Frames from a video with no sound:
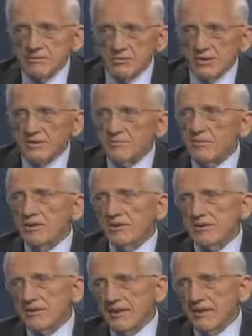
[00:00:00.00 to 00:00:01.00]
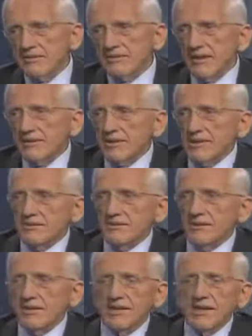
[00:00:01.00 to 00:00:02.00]
drinking milk and eggs and that kind of
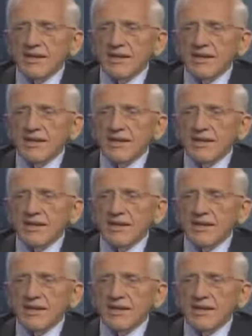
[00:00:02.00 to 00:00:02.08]
thing.